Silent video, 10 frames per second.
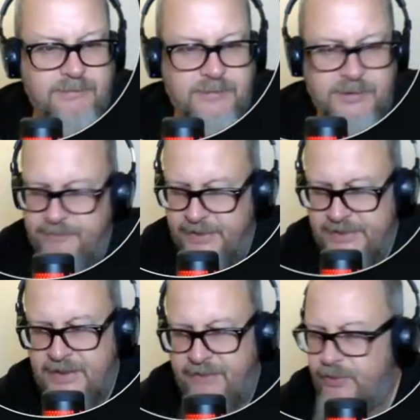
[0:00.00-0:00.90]
the things
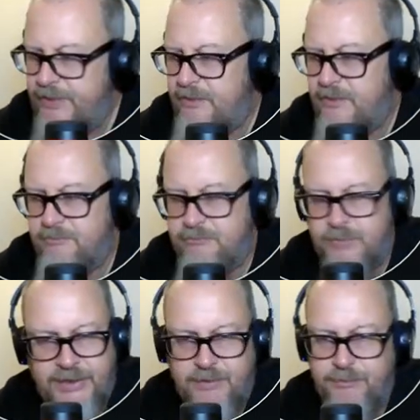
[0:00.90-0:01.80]
that I've written, a
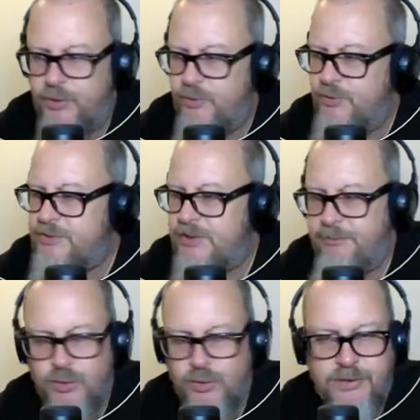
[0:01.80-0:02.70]
LinkedIn post, a
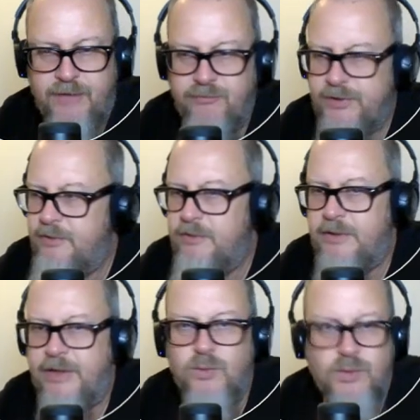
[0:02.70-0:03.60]
book that written,
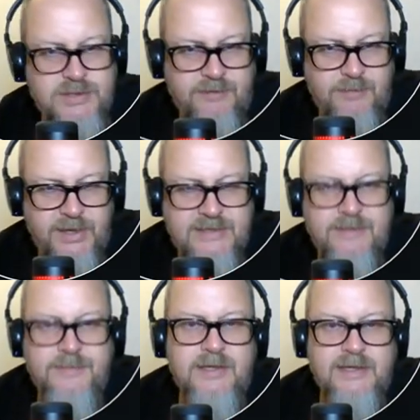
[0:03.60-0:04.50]
a course that I've made,
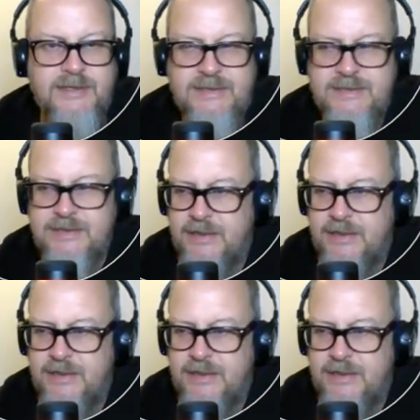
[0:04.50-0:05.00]
something like that,